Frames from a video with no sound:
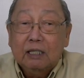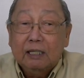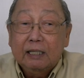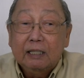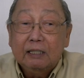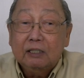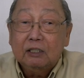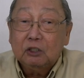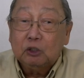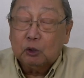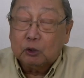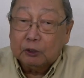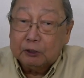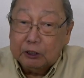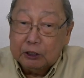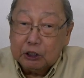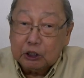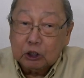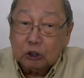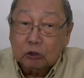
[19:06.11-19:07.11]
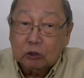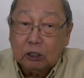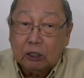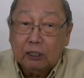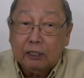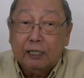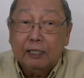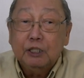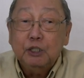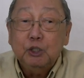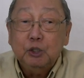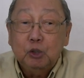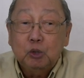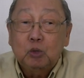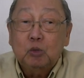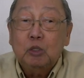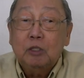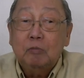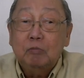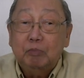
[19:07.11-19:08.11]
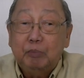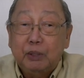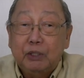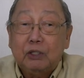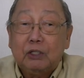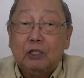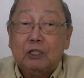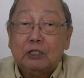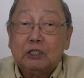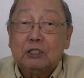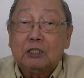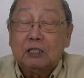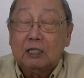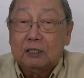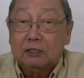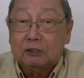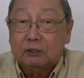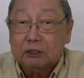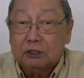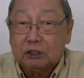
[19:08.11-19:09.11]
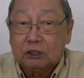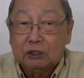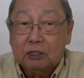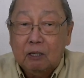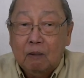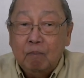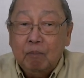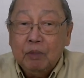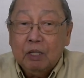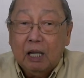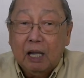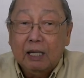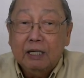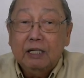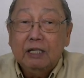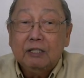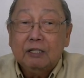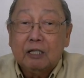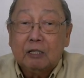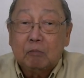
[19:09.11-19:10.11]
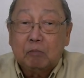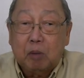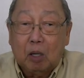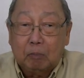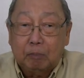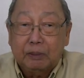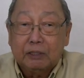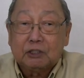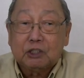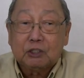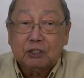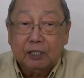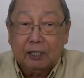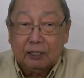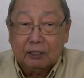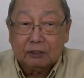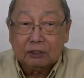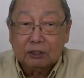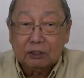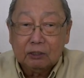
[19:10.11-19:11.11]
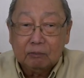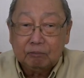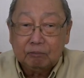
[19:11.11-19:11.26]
in the traditional and new imperialist countries and in their puppet states.